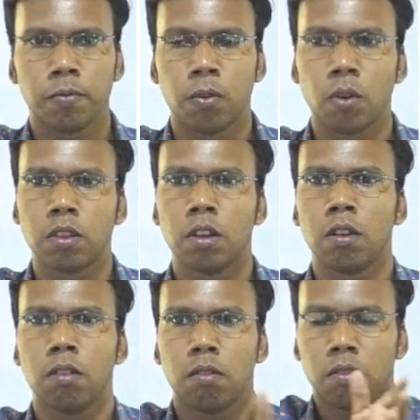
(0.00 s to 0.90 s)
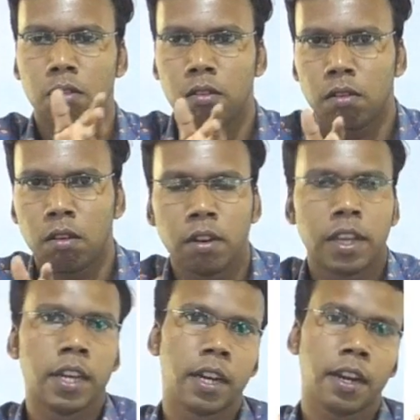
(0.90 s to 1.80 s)
for the
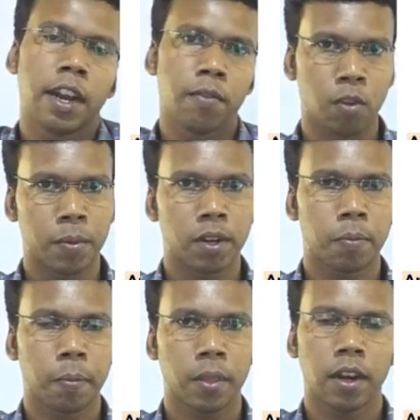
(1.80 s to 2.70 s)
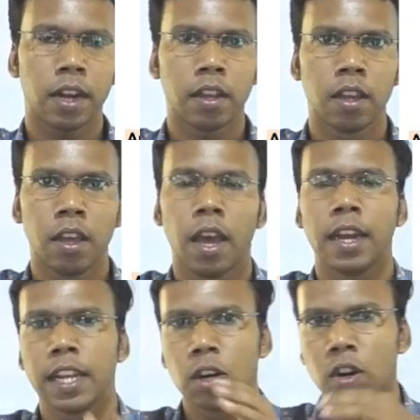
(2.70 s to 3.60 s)
degraded environment, right?
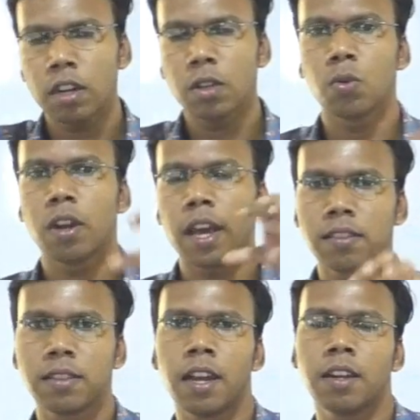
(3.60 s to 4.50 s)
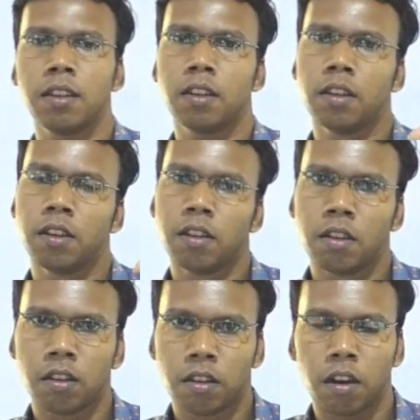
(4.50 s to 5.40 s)
And in order to utilize that
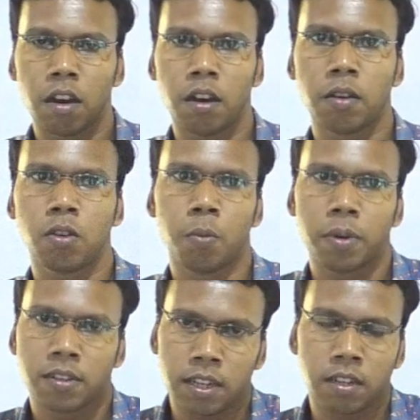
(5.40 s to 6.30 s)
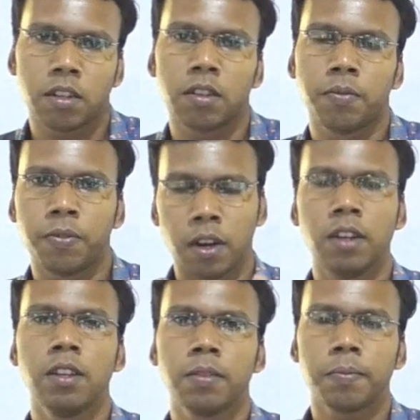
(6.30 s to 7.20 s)
compensatory
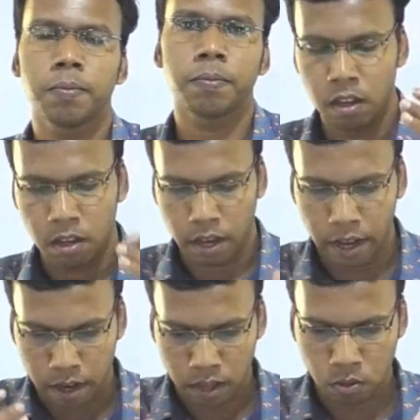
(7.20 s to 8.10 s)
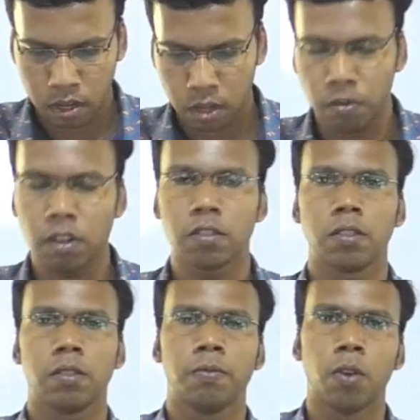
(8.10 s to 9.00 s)
fund, an authority
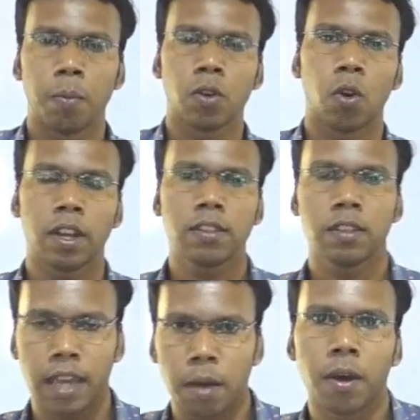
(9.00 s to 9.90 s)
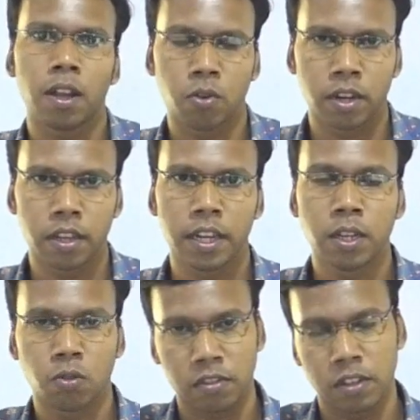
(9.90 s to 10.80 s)
was formed called as Kemba Authority in
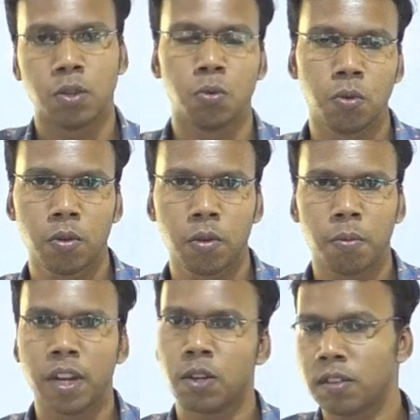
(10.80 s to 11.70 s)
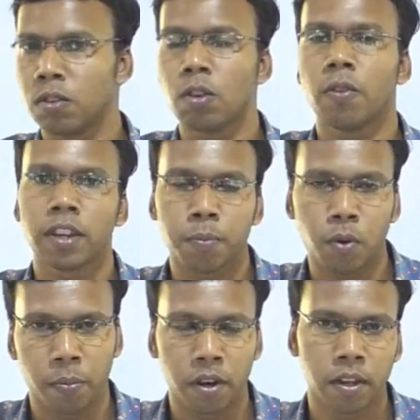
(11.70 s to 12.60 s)
2002, but it was not working
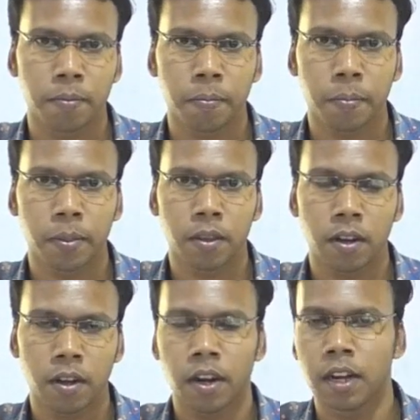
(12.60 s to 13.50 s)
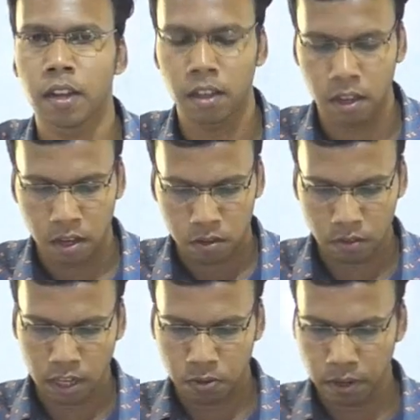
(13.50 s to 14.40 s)
properly, right? So,
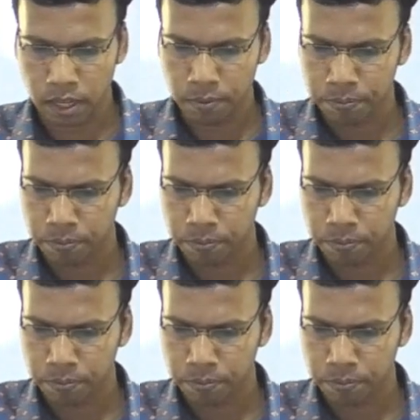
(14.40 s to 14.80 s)
that is why